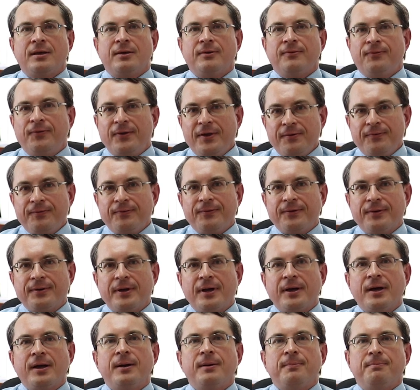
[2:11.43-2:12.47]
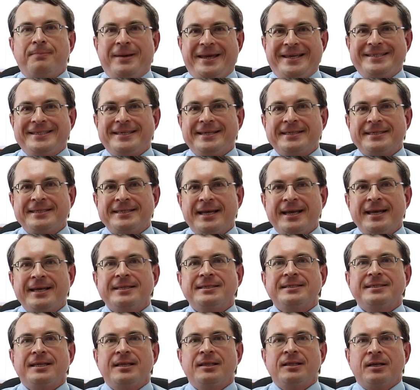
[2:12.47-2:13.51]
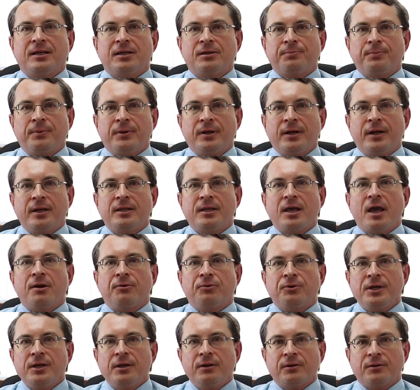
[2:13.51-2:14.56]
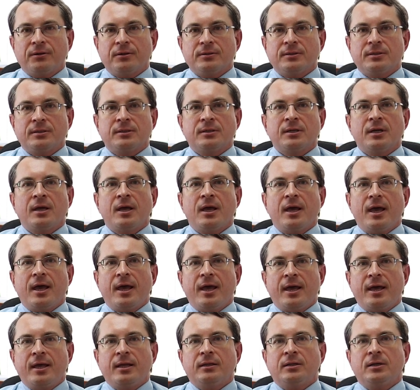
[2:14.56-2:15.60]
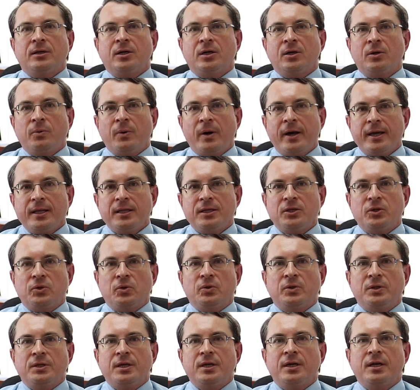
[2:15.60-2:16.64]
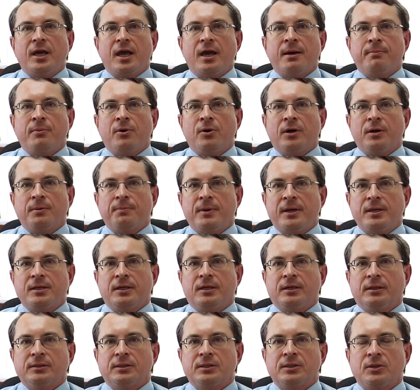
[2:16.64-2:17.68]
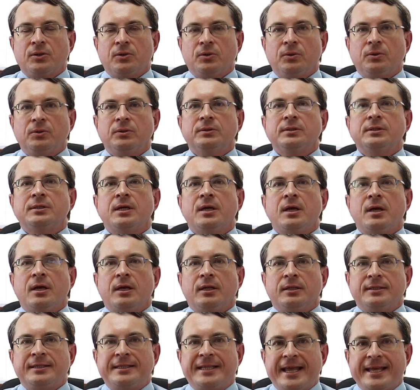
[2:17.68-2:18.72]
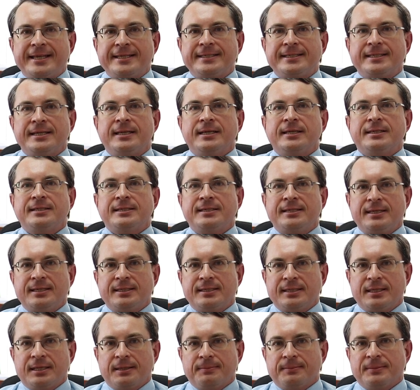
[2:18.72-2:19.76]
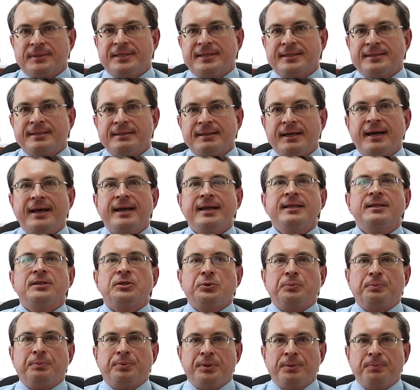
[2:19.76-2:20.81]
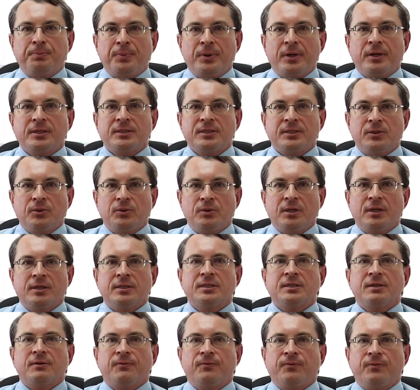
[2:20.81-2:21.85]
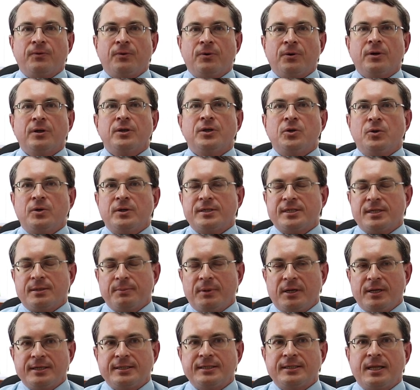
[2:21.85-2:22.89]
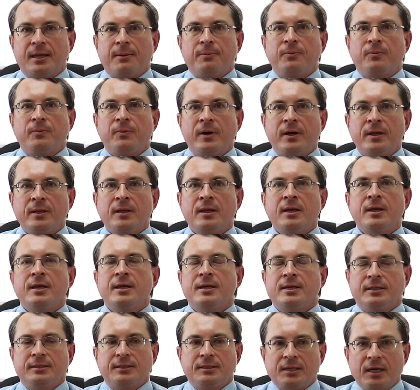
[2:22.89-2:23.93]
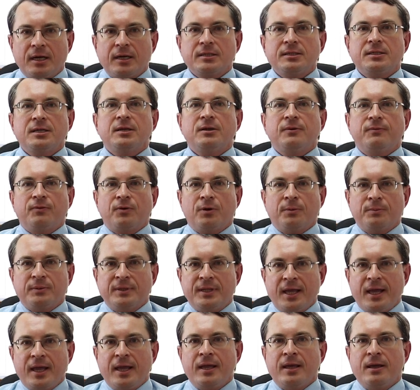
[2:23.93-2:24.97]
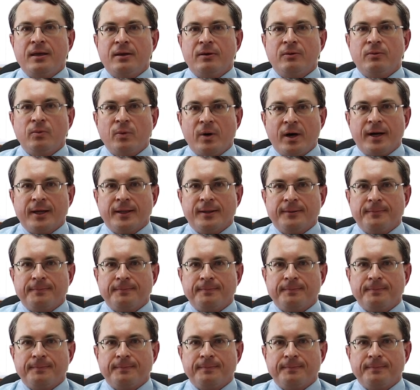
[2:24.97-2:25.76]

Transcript: Fifth, basic science incorporate a rigorous and quite unique among medical schools testing system designed to prepare students for USMLE Step 1 starting from day one.